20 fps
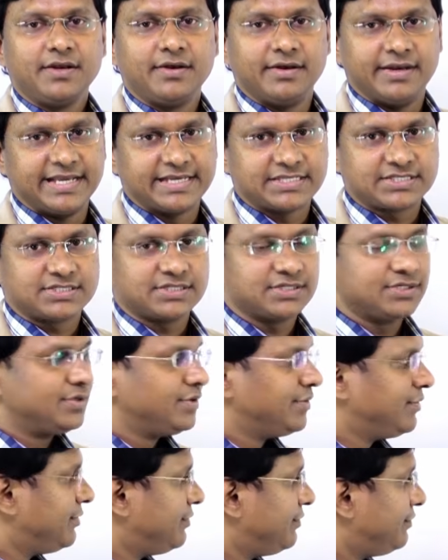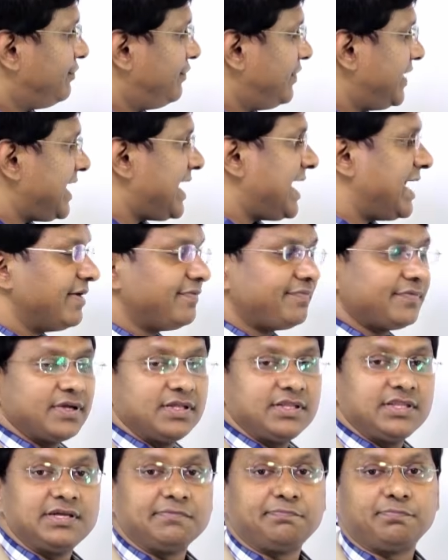Next, we have
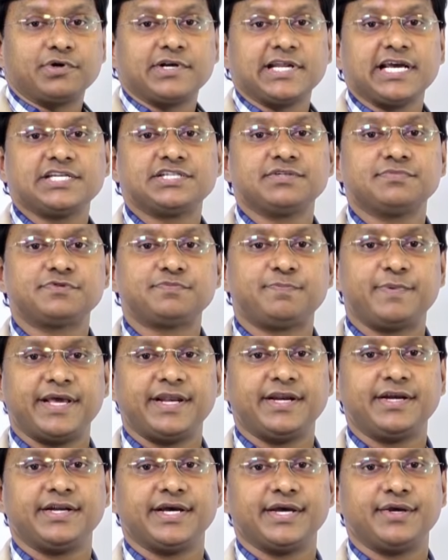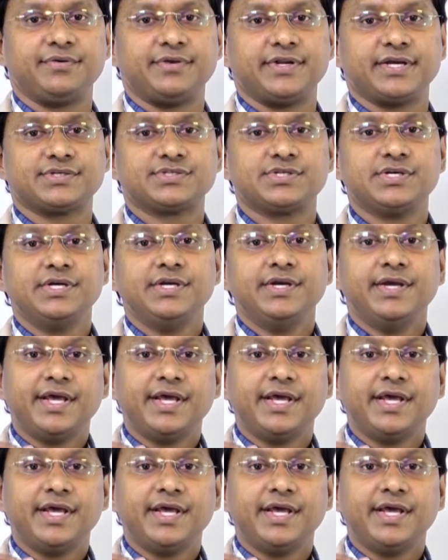the potassium-sparing diuretics.